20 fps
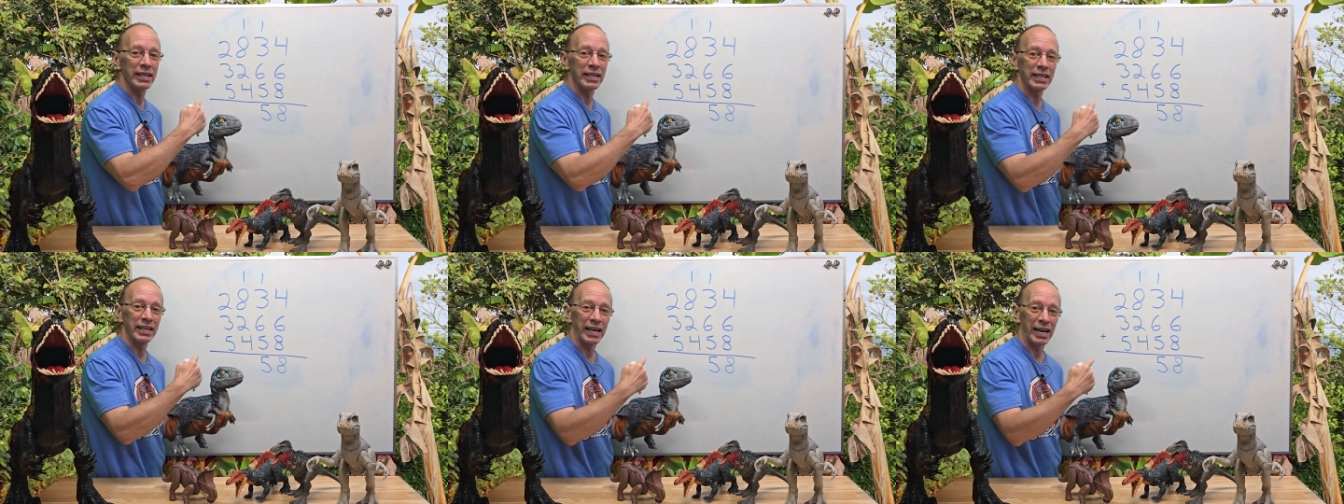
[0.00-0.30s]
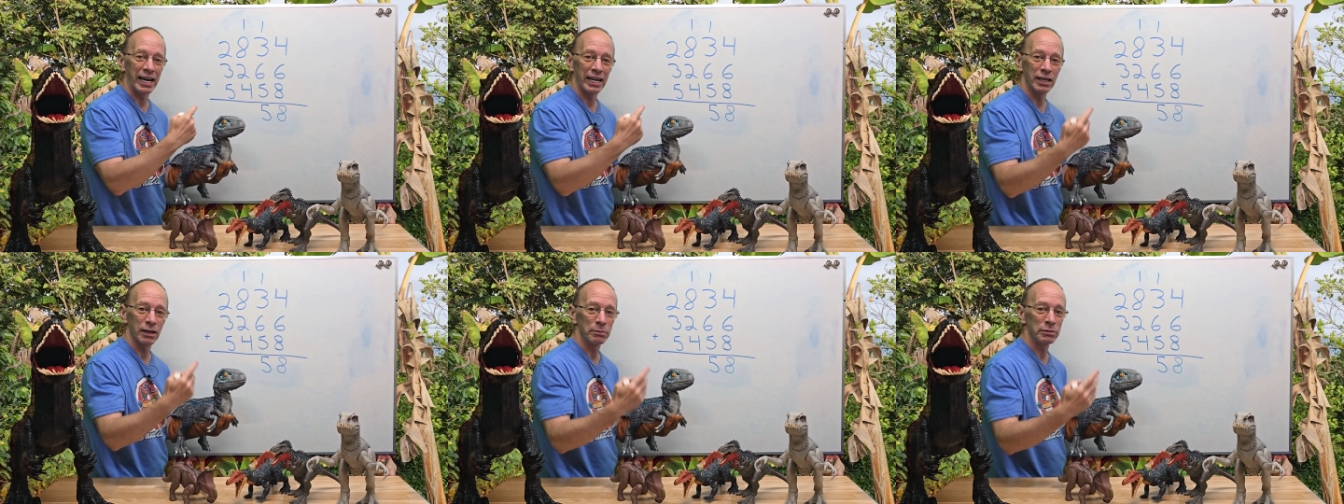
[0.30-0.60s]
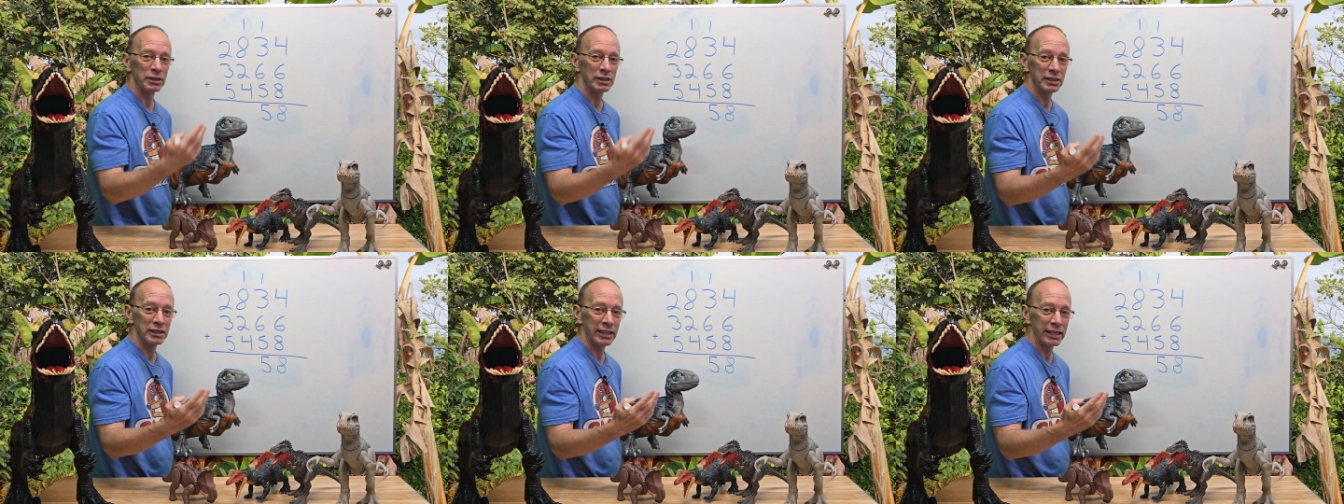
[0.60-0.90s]
that could add
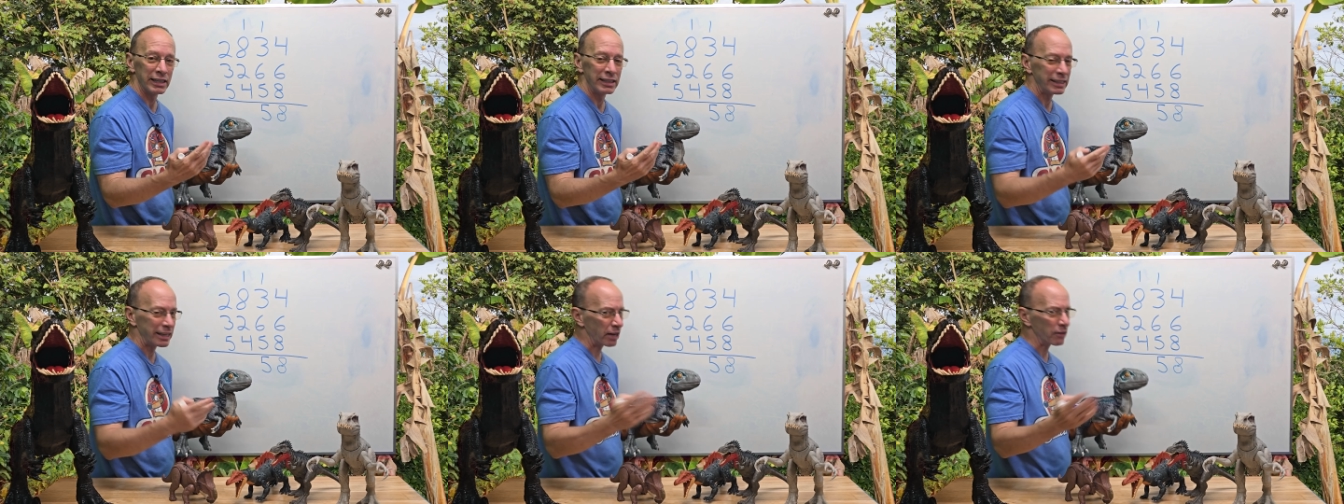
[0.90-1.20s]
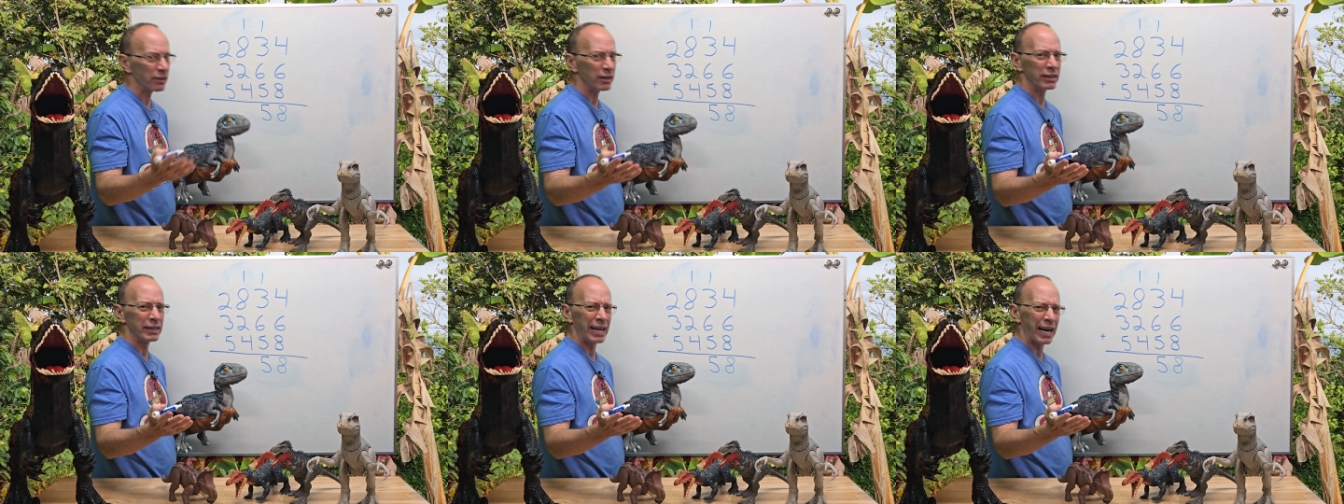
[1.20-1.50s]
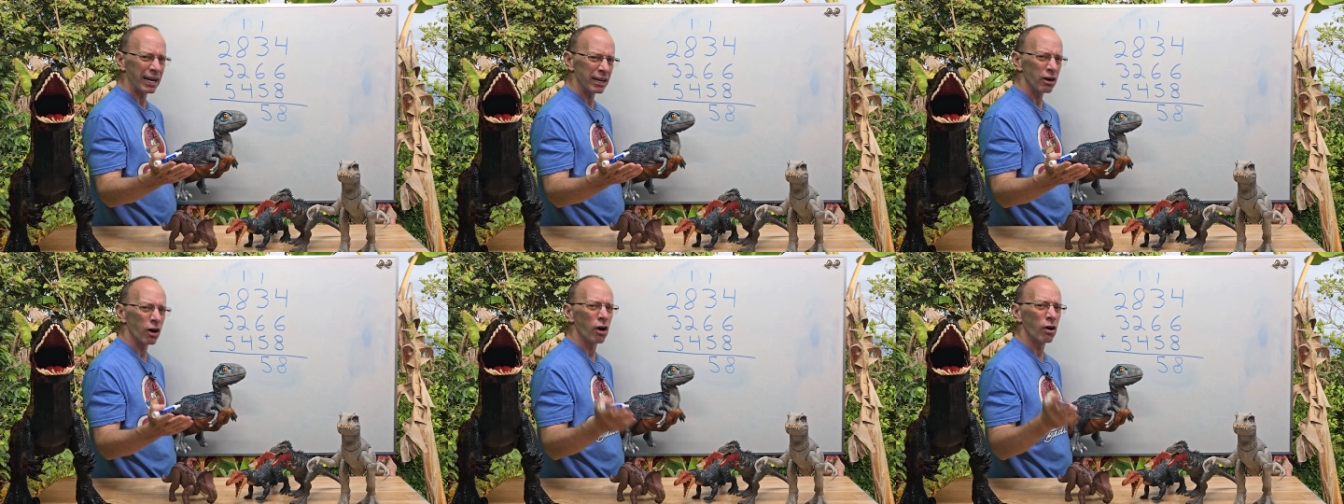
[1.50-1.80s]
up to 10? Now they're
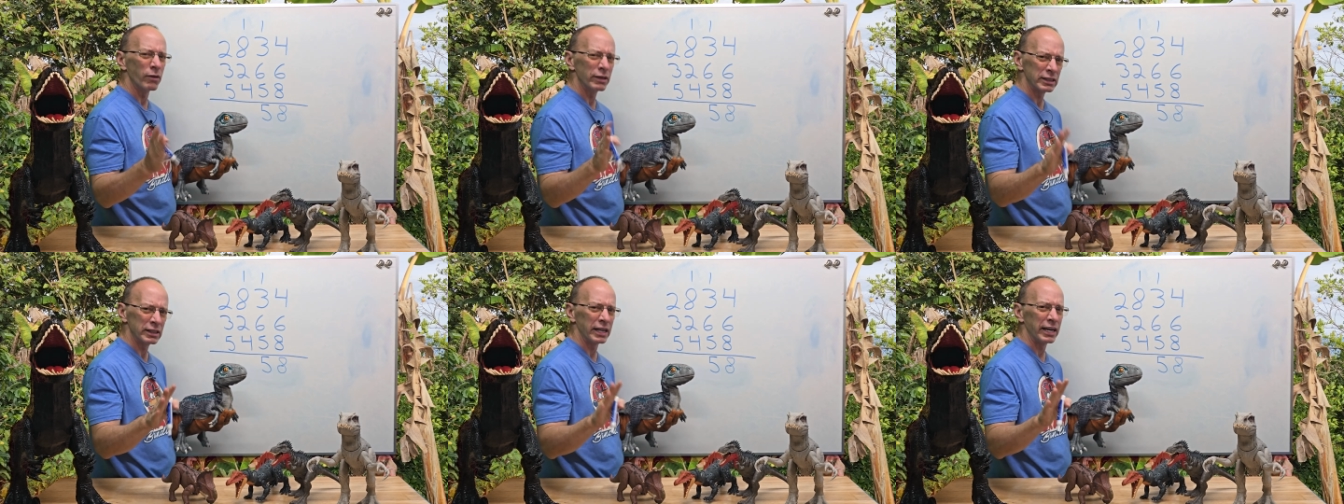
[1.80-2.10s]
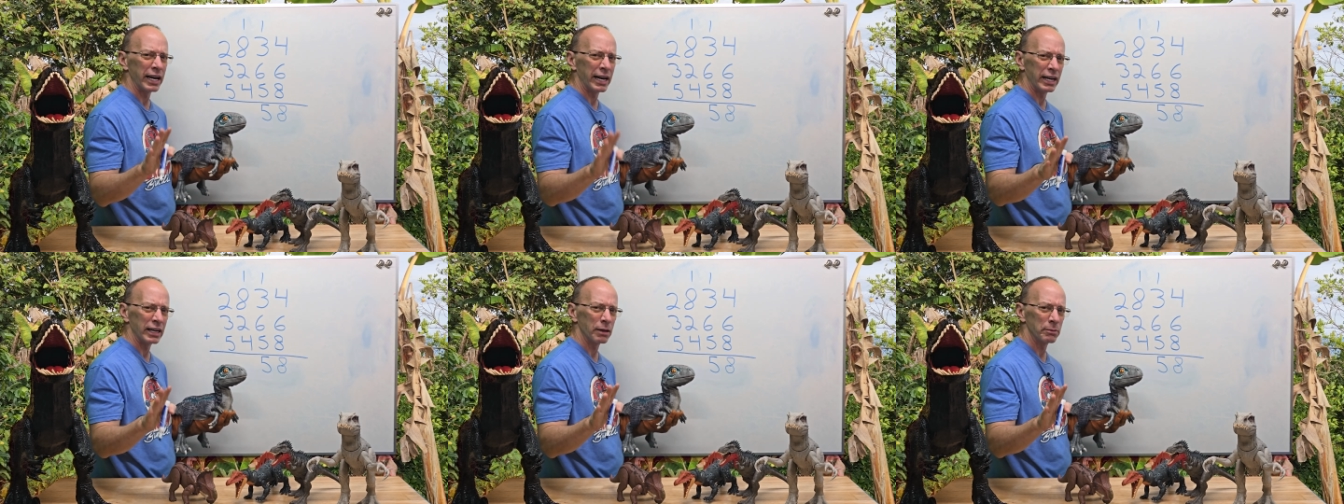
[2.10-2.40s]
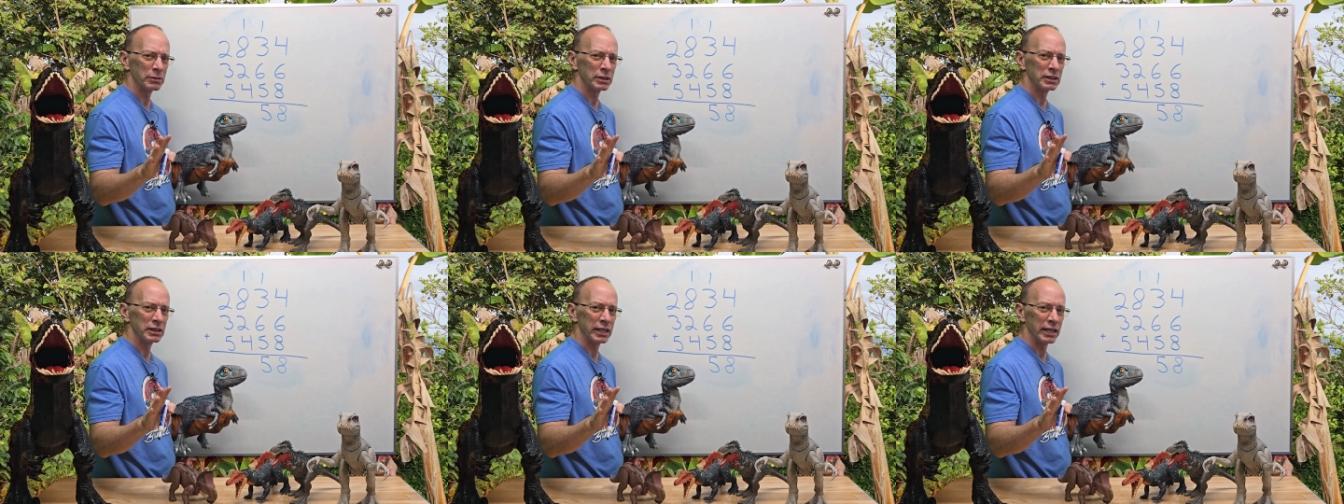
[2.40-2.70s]
not always going to add
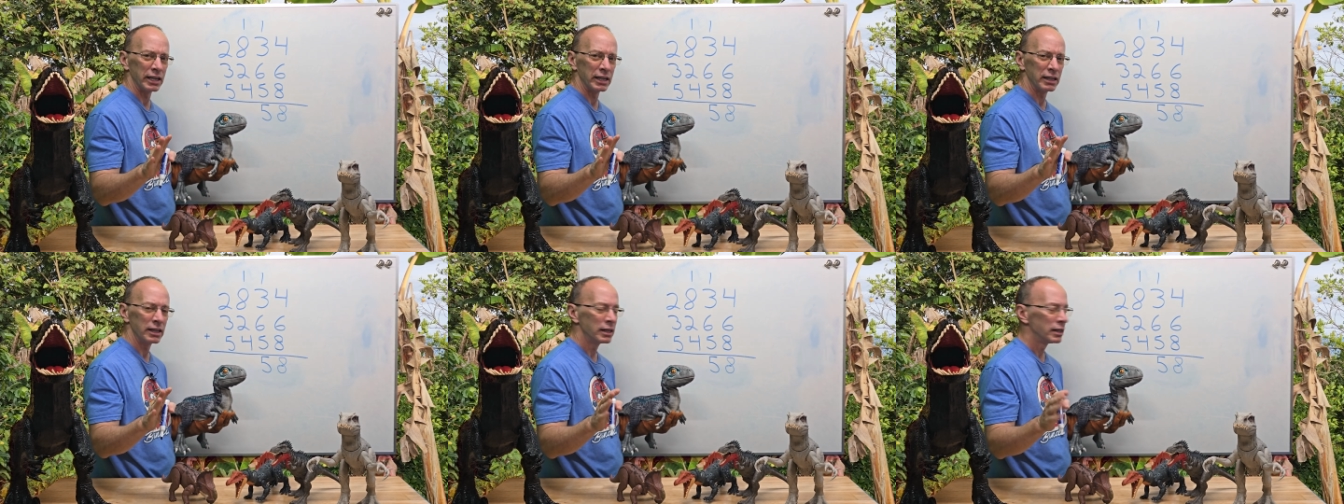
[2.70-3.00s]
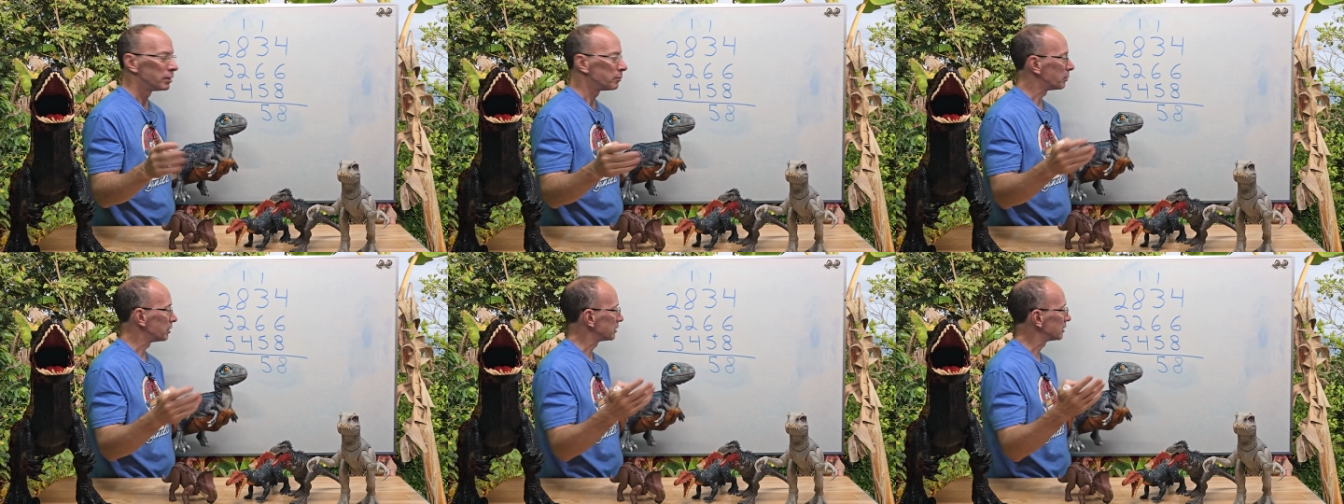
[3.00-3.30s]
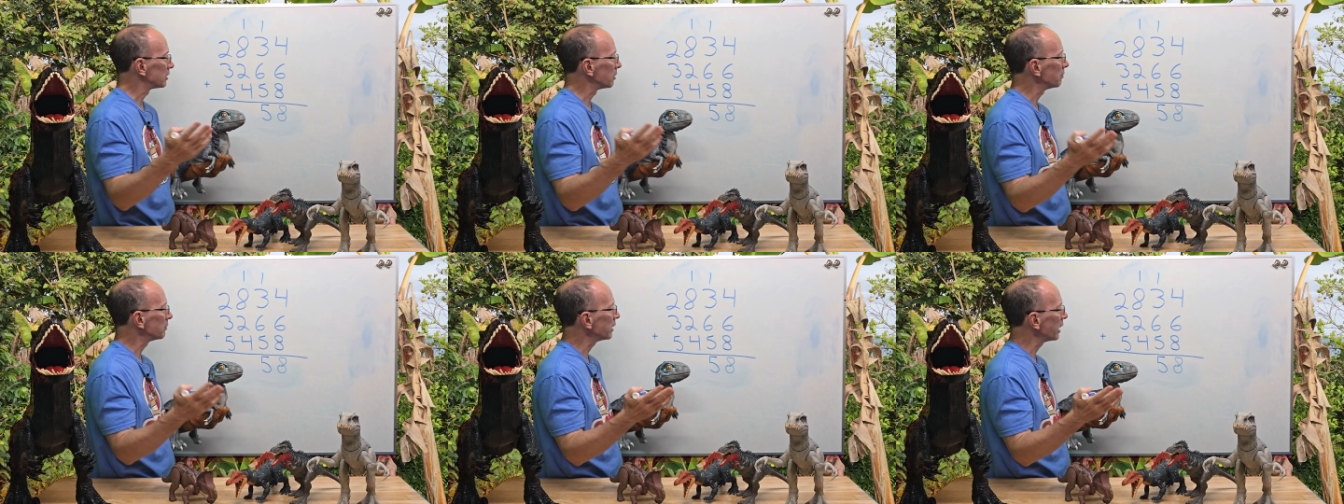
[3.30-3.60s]
up to 10, but
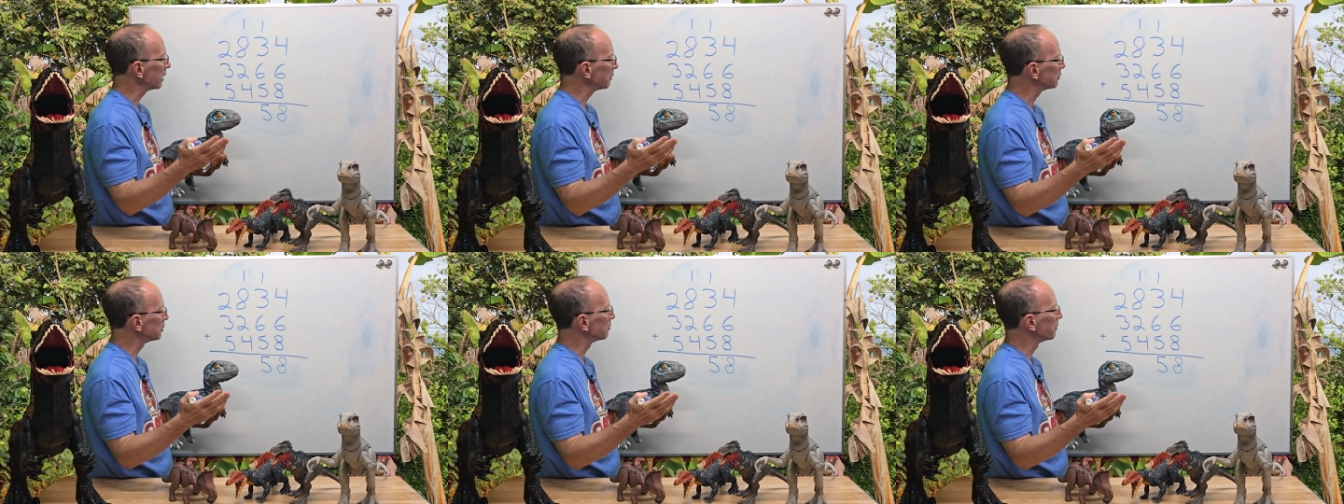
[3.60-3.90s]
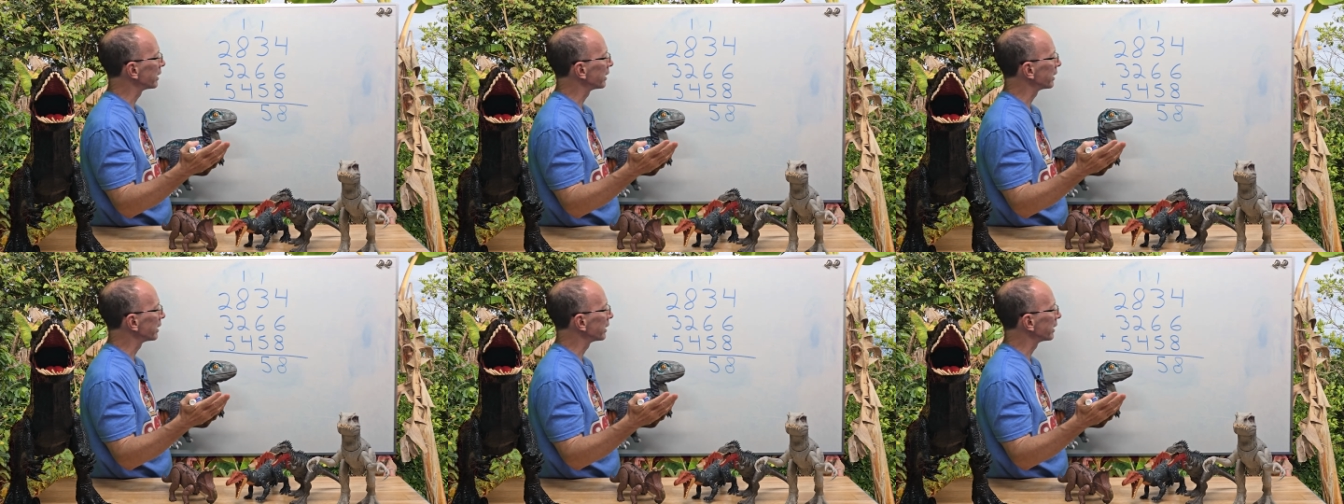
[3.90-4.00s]
sometimes you